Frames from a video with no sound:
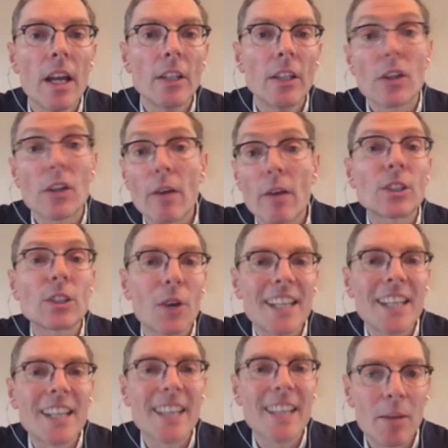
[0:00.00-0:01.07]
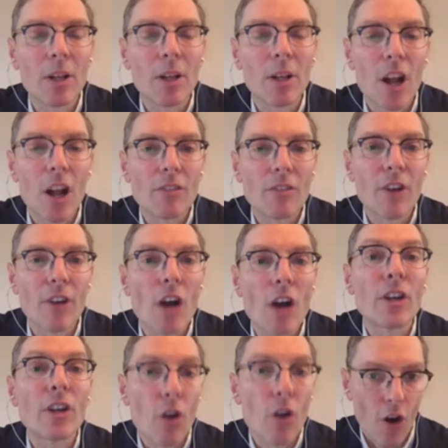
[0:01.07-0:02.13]
that was one example of
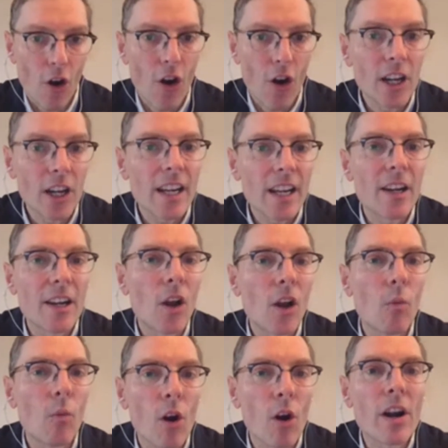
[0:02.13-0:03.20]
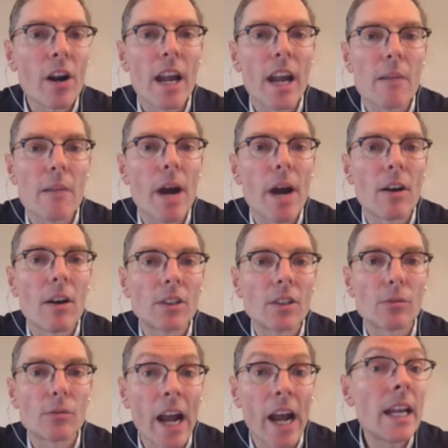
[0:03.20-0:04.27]
an early worry about
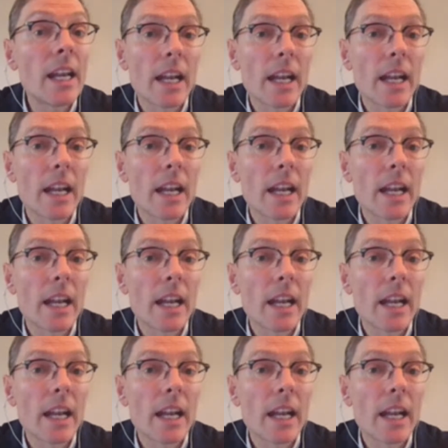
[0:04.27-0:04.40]
writing,